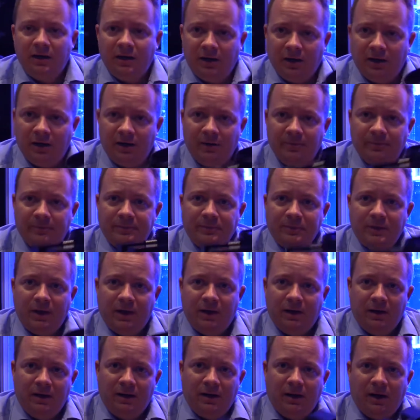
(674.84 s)

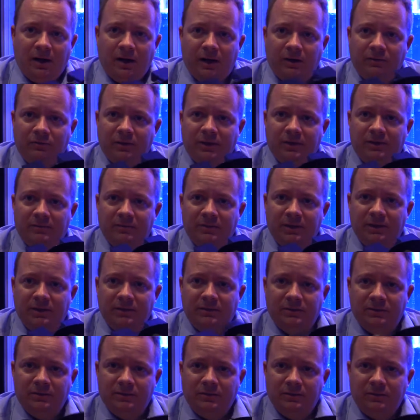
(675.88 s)
I
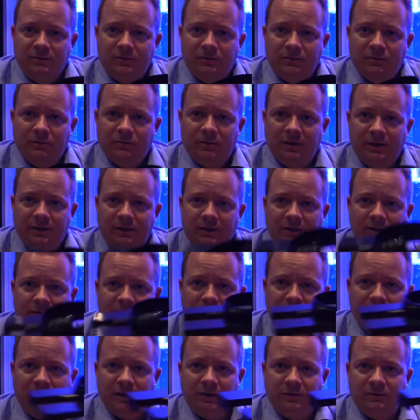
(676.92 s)
recommend running
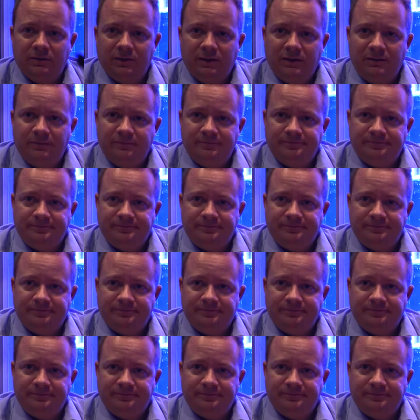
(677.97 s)
your outlet